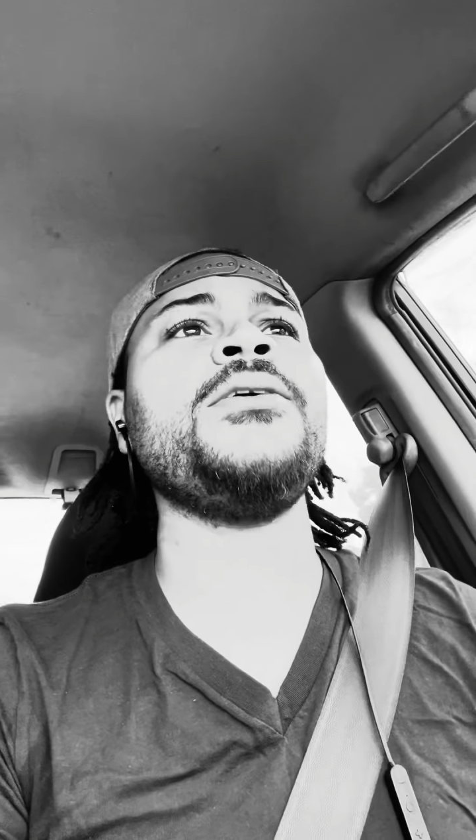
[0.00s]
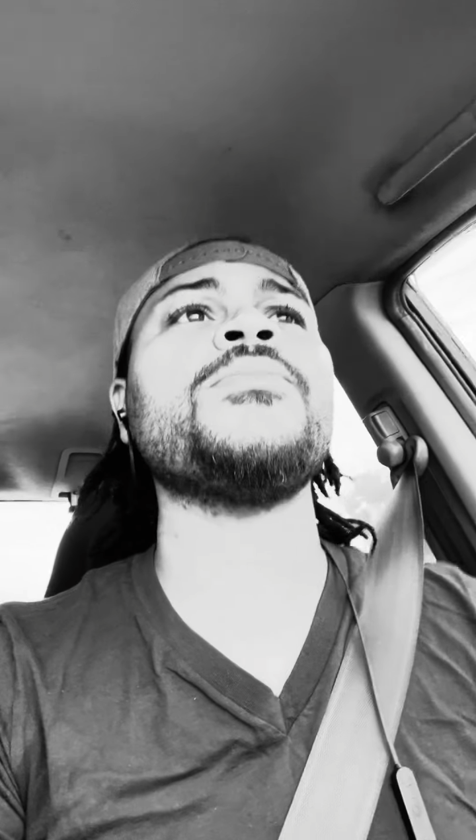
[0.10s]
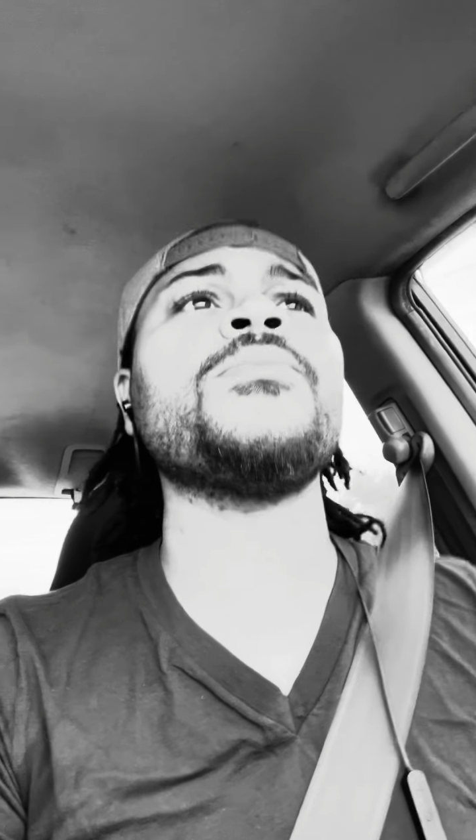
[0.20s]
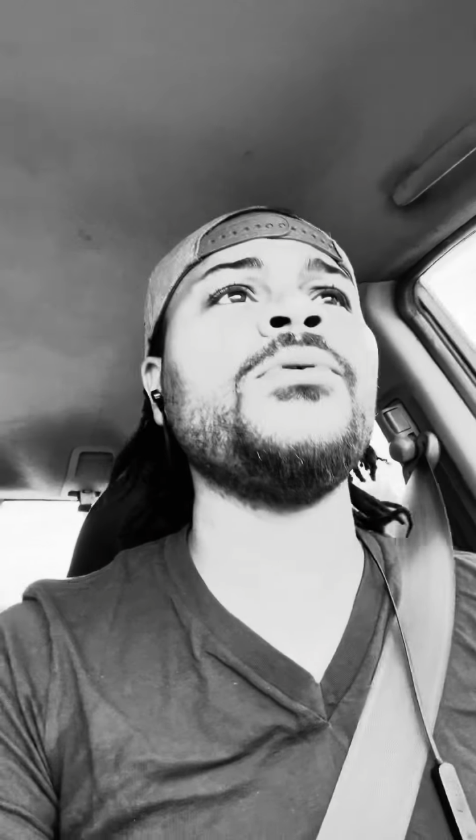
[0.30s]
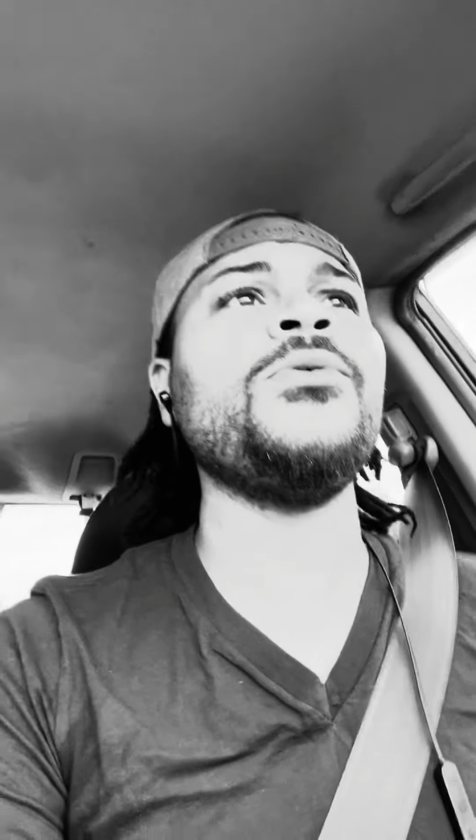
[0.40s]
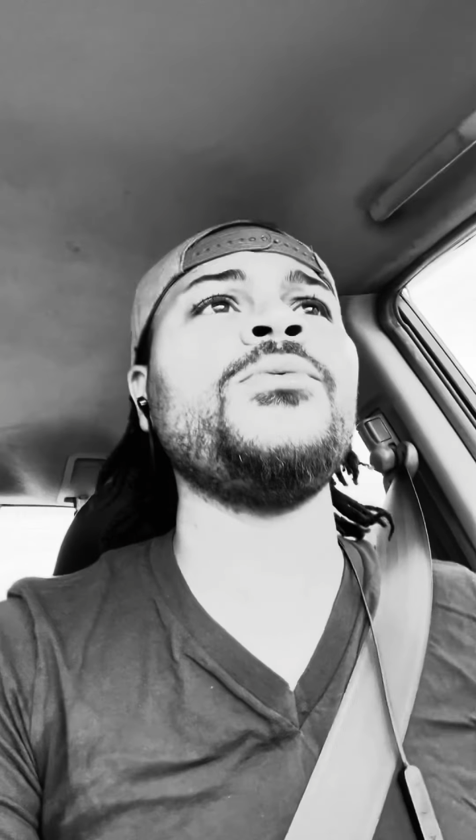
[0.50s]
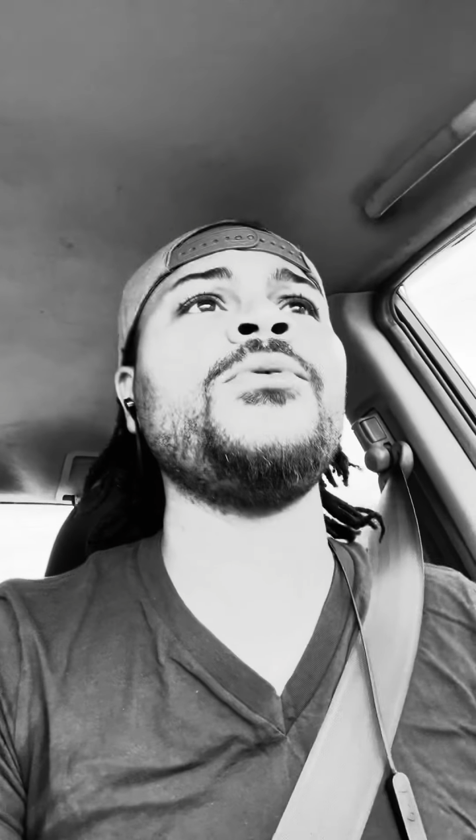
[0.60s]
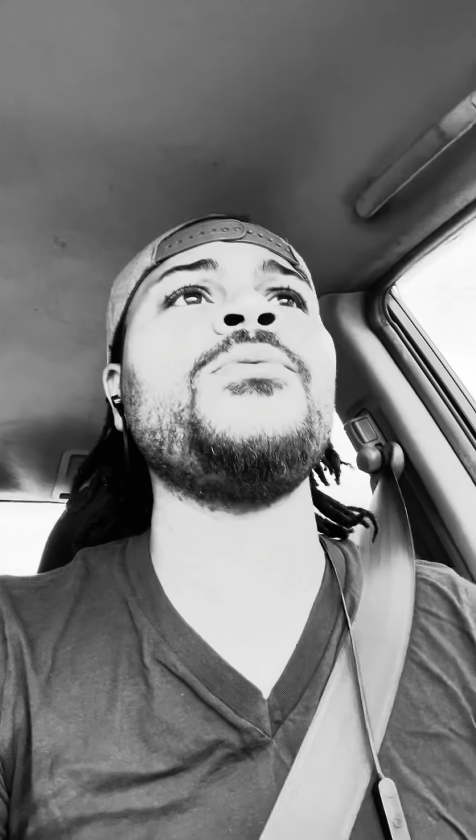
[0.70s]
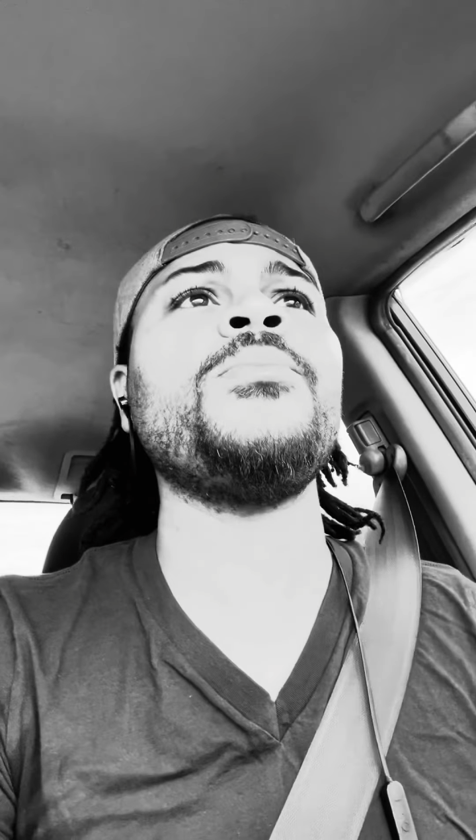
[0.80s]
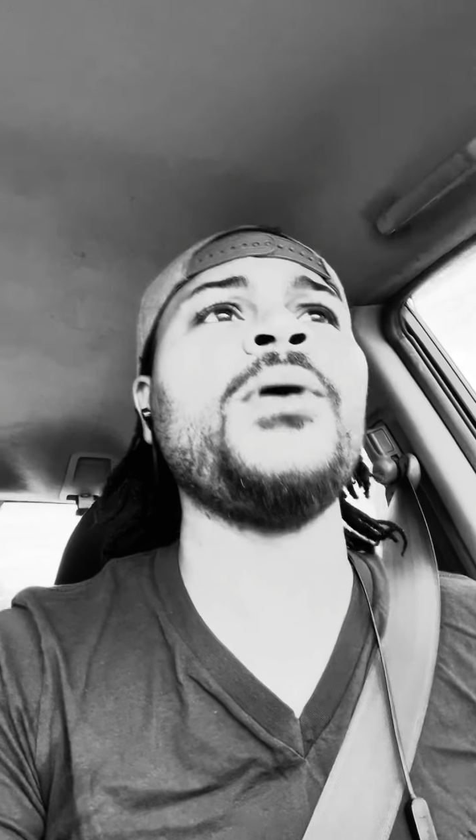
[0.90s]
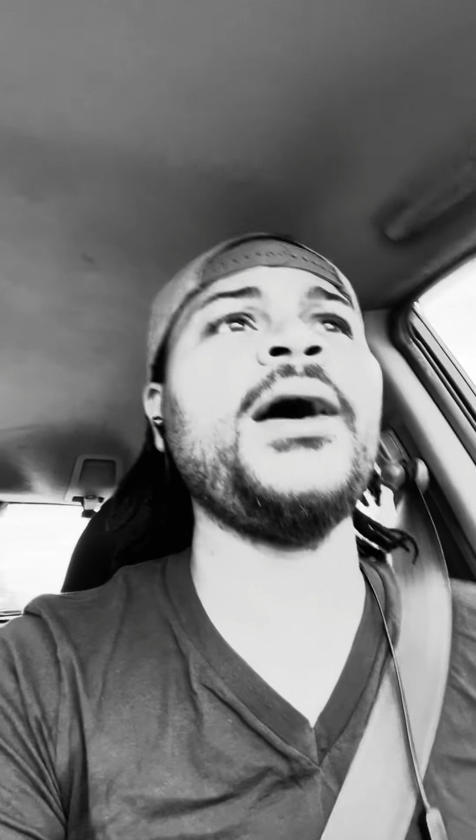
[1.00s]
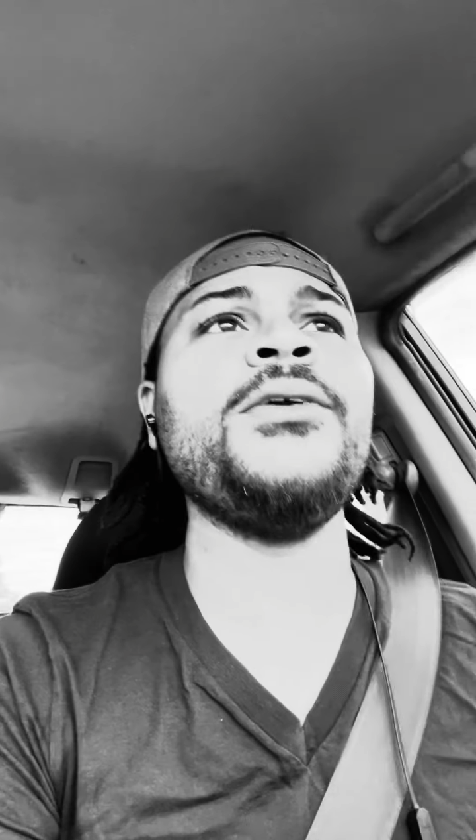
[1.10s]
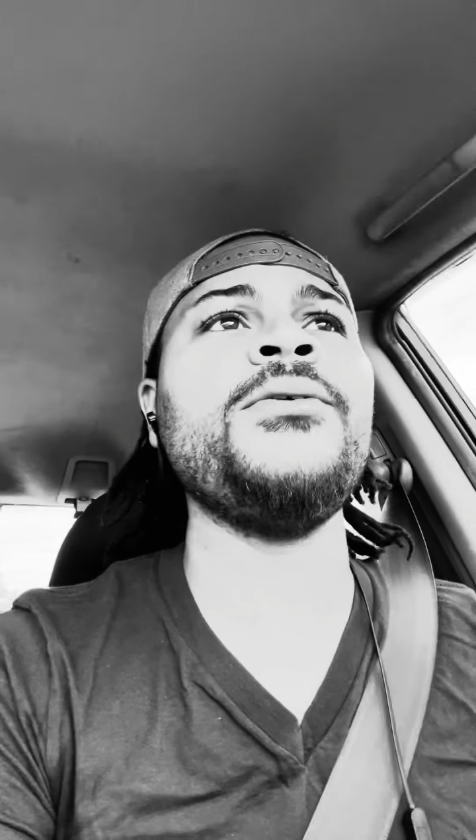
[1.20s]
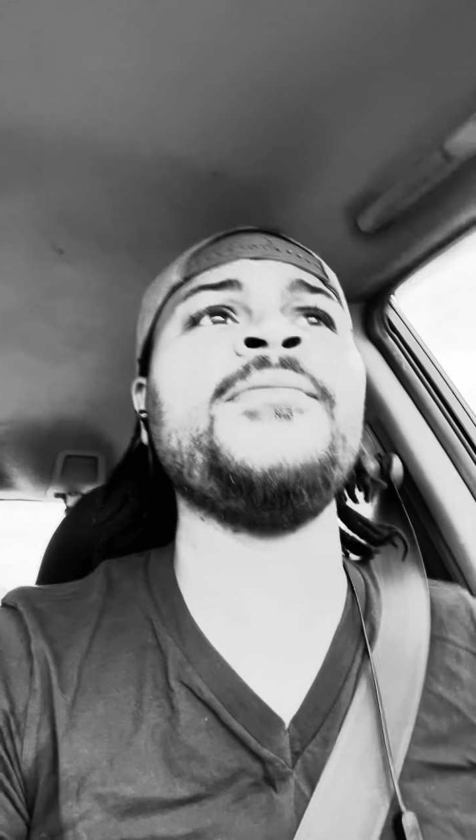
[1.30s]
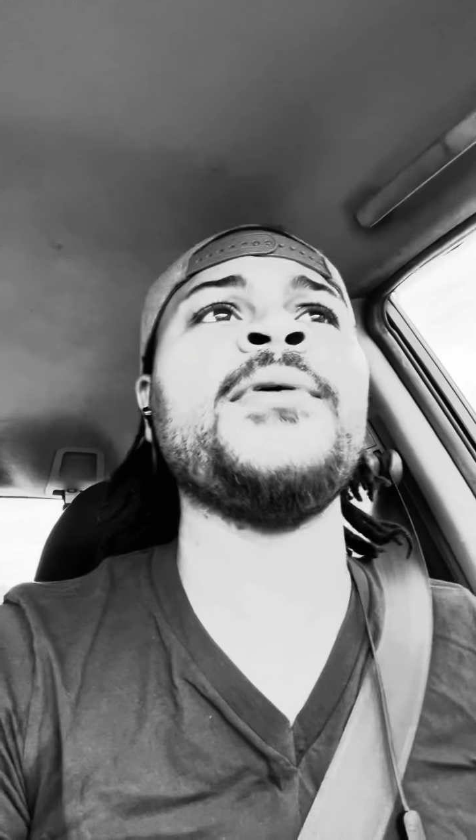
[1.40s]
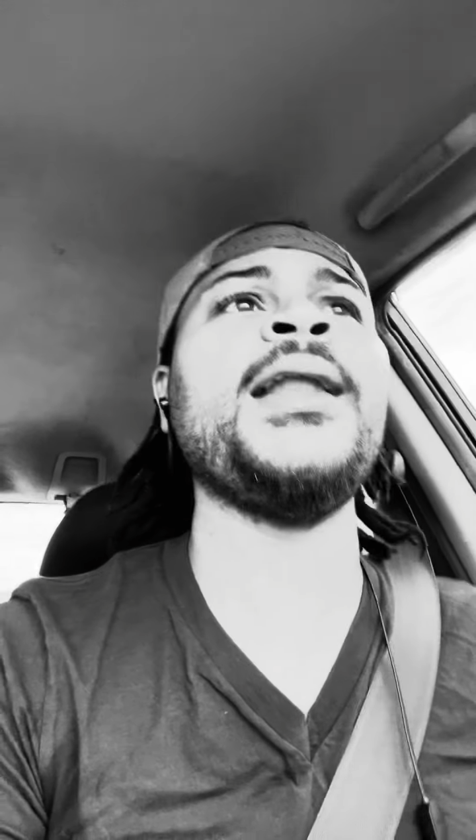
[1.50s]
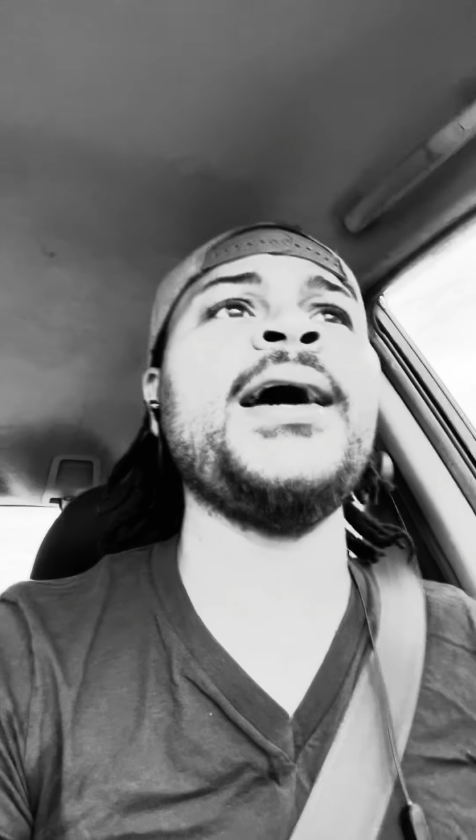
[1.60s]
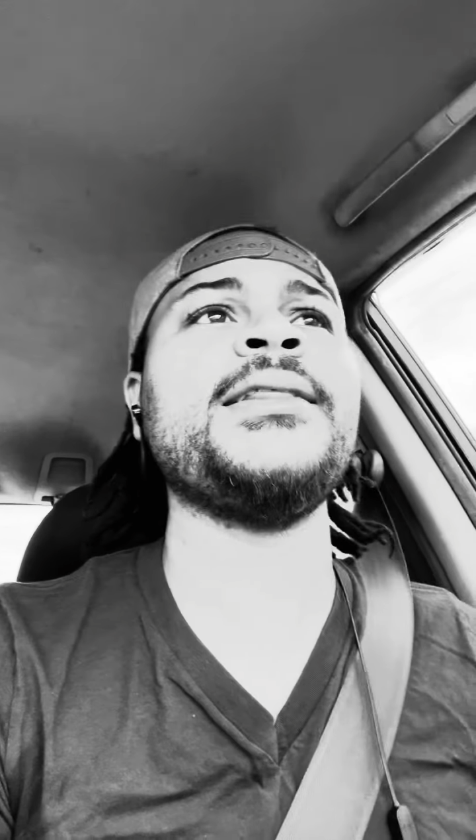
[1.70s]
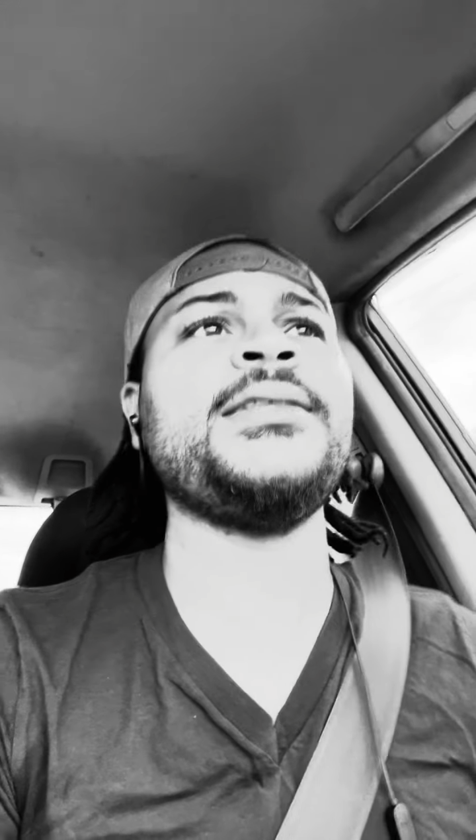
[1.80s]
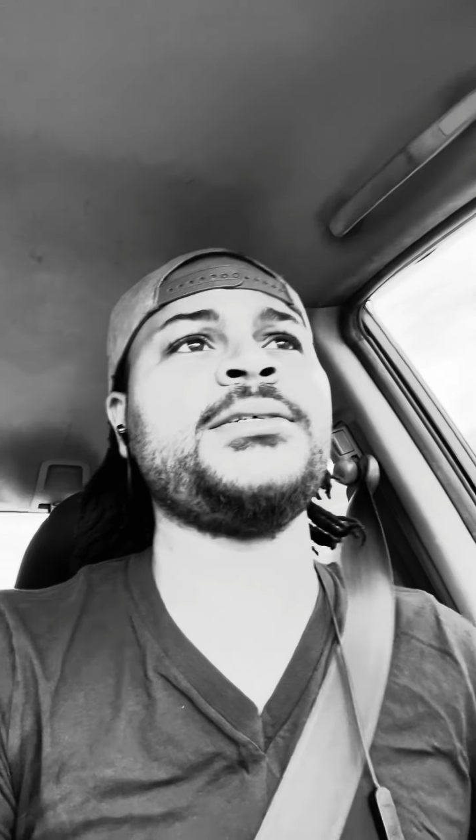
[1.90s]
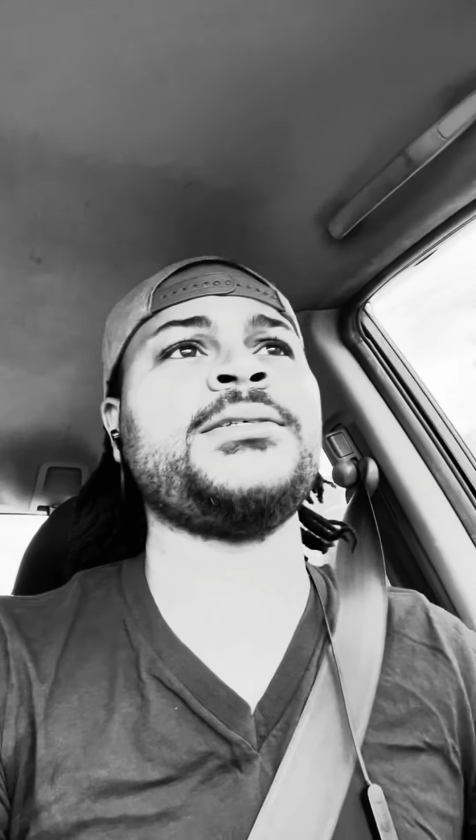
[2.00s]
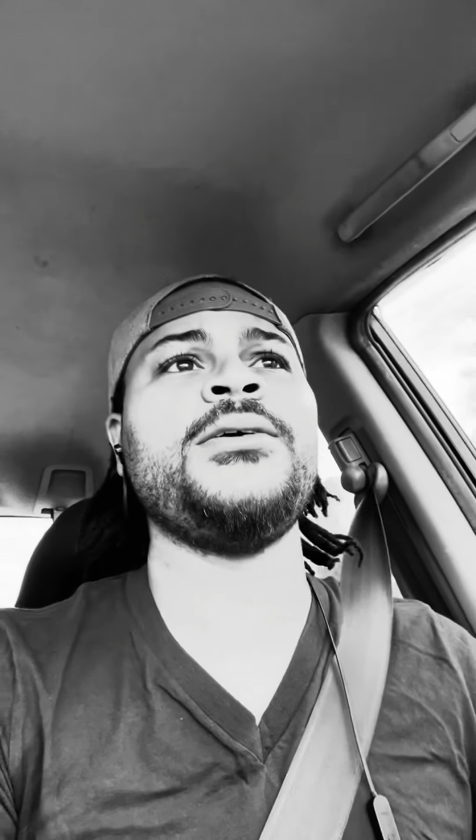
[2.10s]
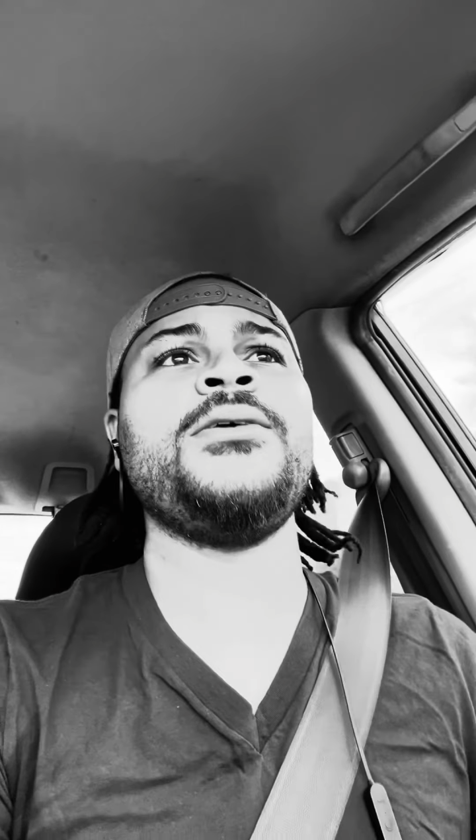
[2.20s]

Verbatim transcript: You Why are you even like this?